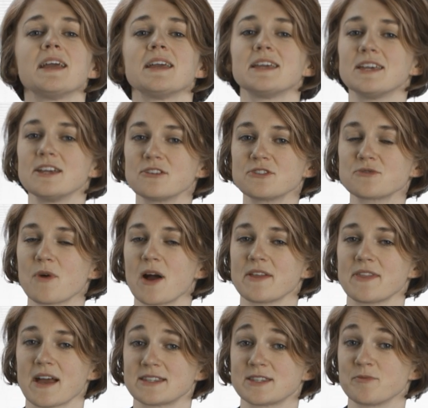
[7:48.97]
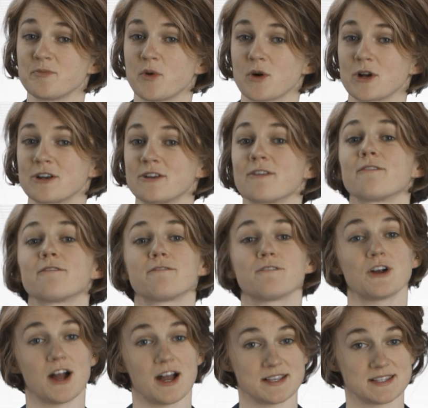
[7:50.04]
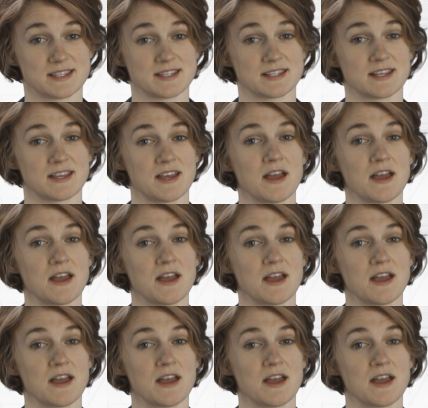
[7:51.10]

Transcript: Here's why that's important for us.